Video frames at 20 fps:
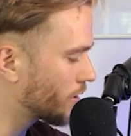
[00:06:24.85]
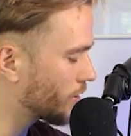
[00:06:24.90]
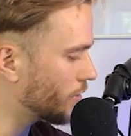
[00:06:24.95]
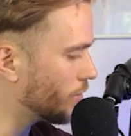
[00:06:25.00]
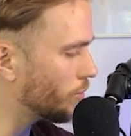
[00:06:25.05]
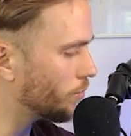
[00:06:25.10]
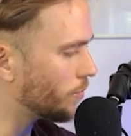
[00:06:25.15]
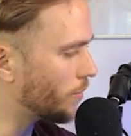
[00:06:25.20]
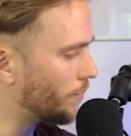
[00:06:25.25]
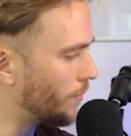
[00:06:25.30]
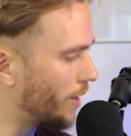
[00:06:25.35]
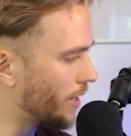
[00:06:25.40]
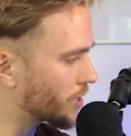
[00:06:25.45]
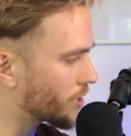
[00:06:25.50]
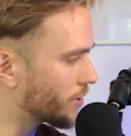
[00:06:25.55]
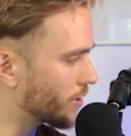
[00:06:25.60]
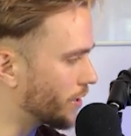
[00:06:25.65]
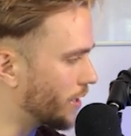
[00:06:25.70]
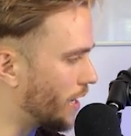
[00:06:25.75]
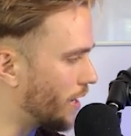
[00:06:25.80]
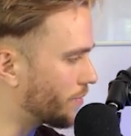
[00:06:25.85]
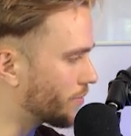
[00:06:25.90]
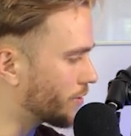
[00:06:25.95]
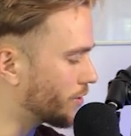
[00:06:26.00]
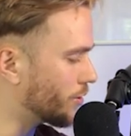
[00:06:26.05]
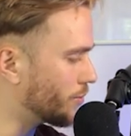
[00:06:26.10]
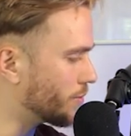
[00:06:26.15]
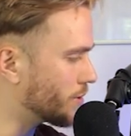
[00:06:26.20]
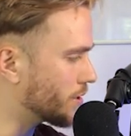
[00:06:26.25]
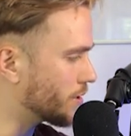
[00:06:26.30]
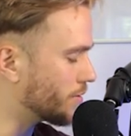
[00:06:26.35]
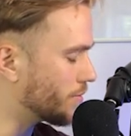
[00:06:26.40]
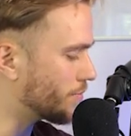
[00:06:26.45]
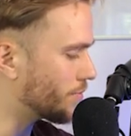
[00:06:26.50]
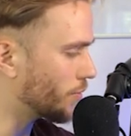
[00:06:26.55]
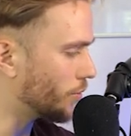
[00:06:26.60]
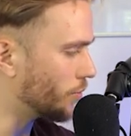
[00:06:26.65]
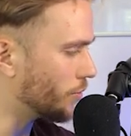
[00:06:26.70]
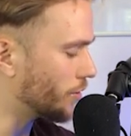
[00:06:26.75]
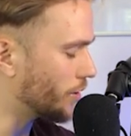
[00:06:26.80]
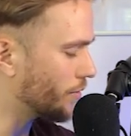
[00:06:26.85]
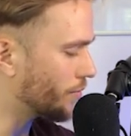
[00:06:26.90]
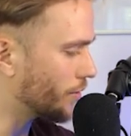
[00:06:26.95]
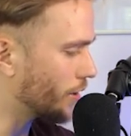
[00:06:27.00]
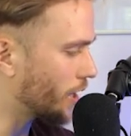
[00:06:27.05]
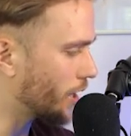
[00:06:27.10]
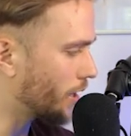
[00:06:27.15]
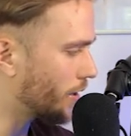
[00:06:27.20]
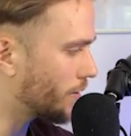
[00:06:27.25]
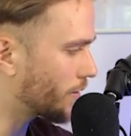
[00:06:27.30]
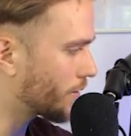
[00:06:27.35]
Oh, I'm actually going to have to go into the folder. I forgot.